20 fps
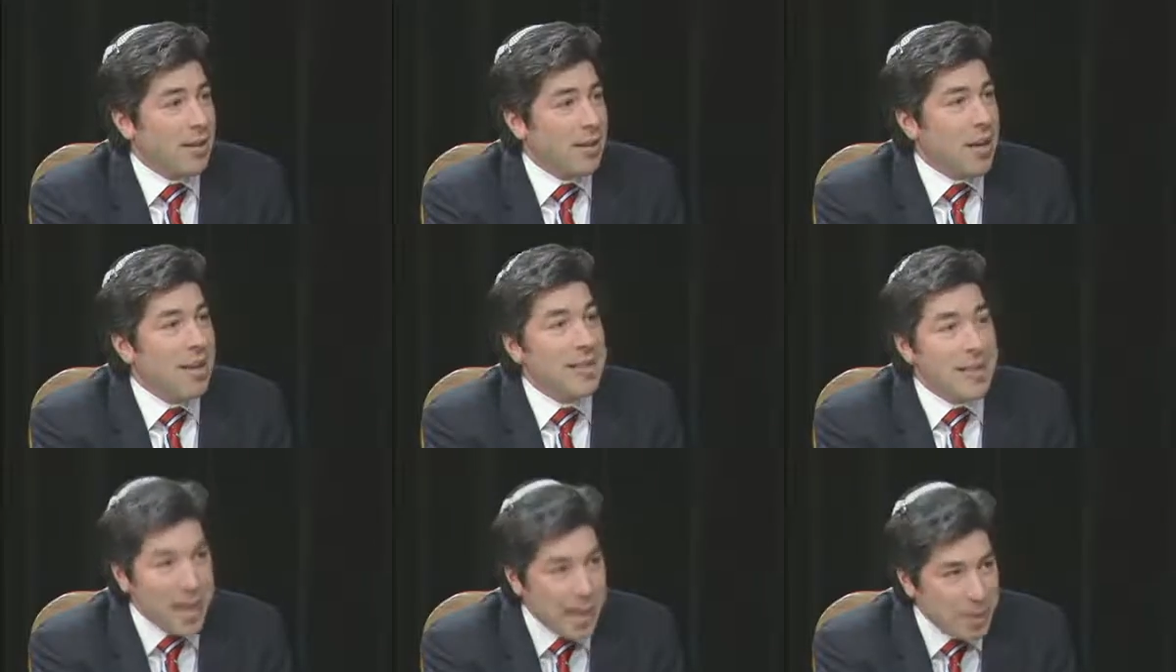
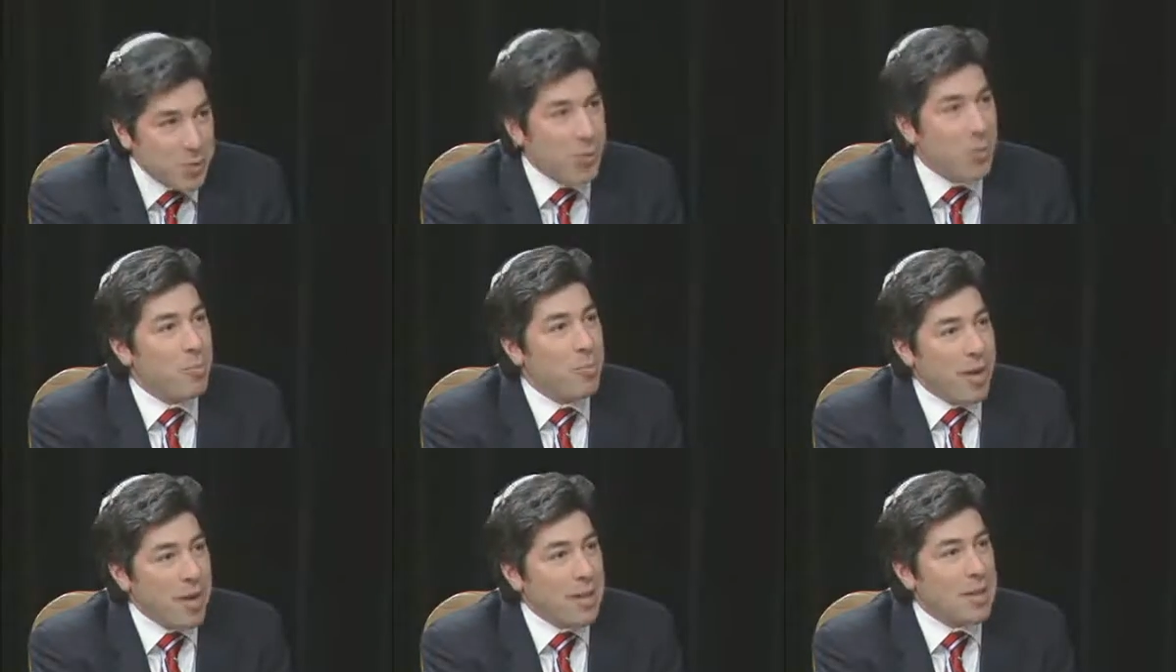And that's
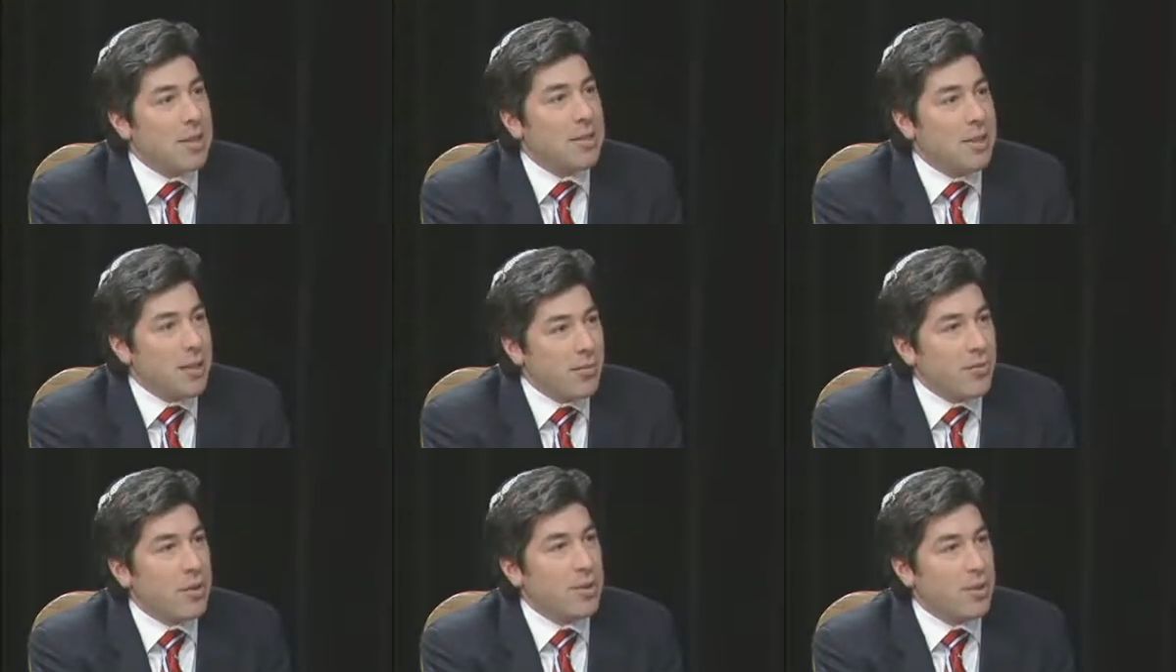what made the
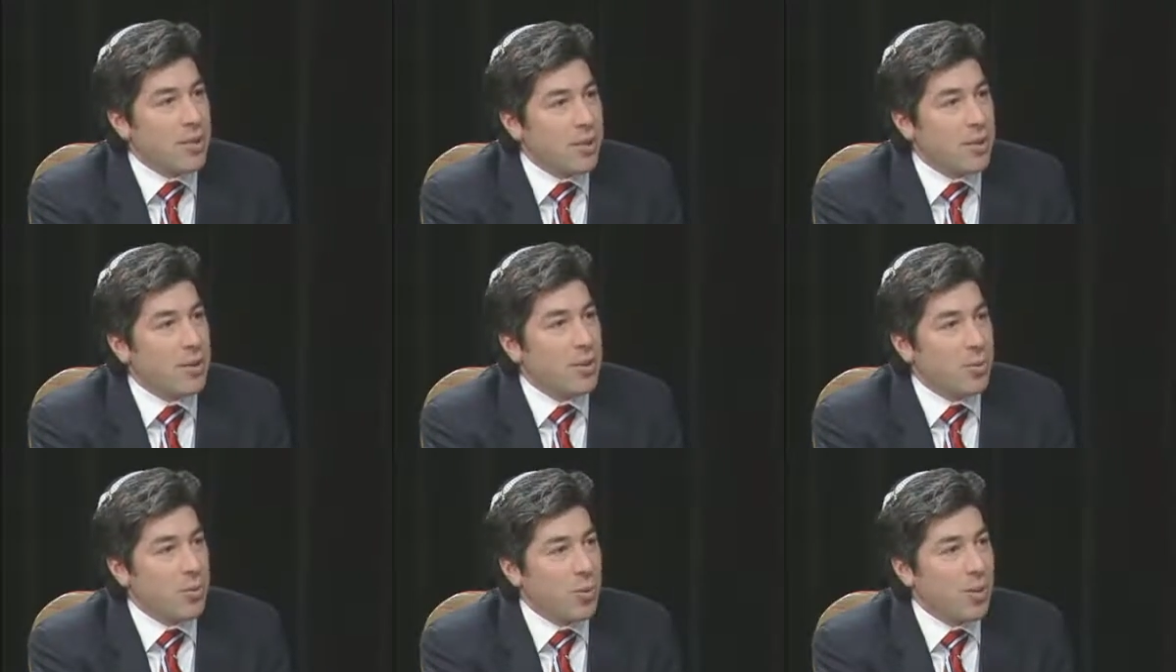difference in
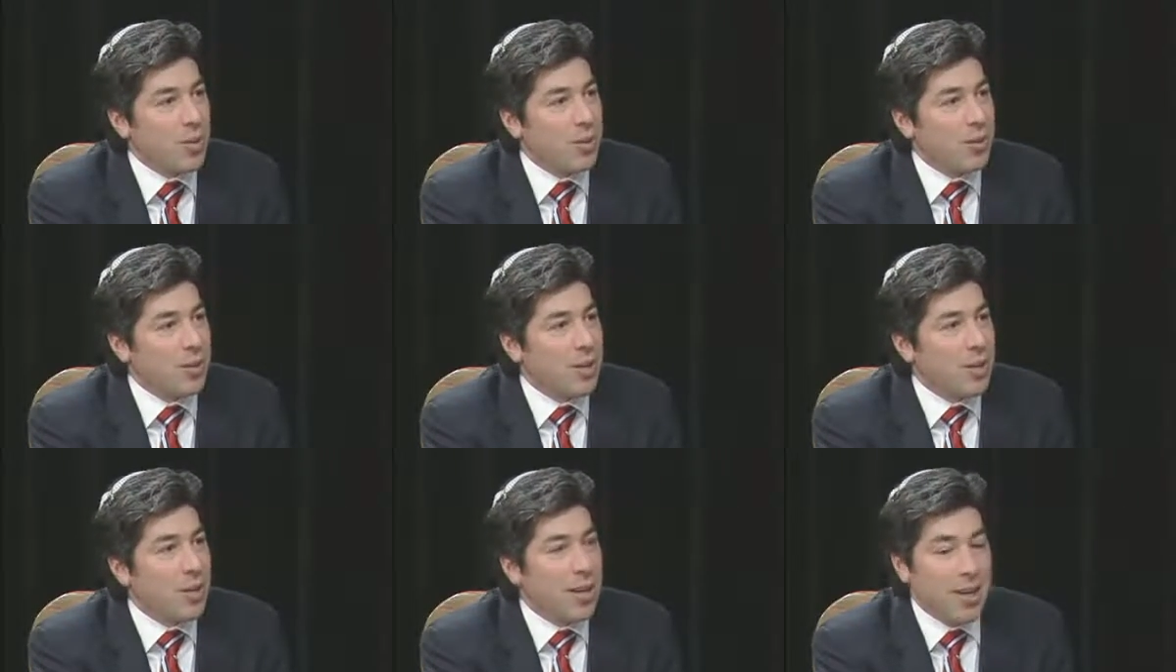this
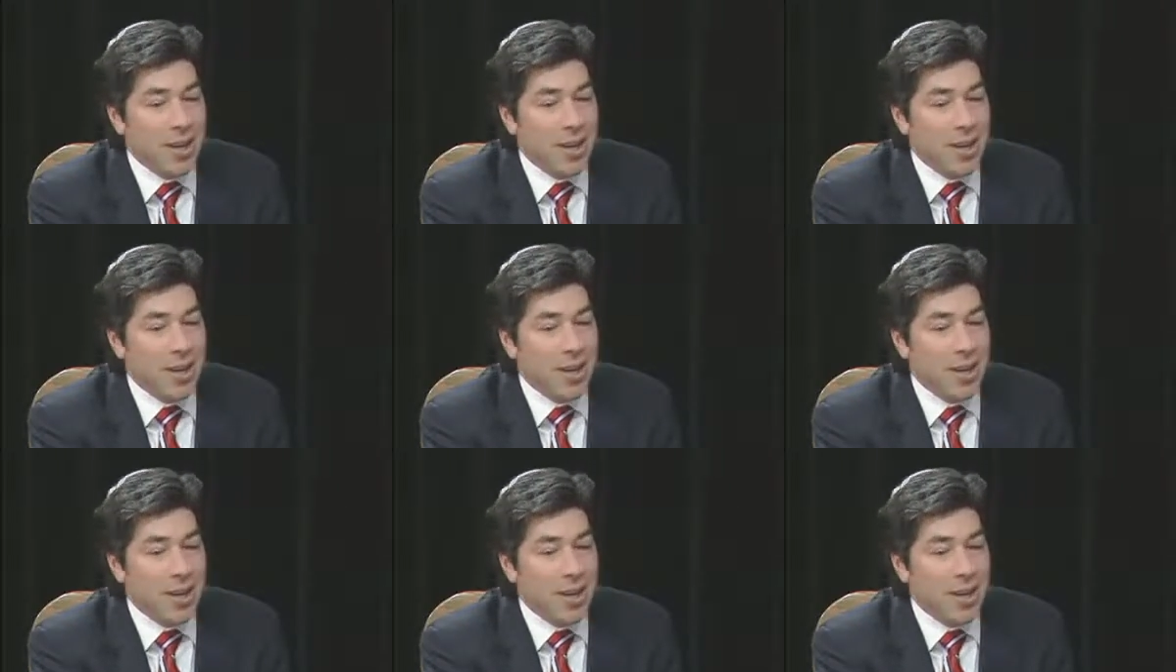world.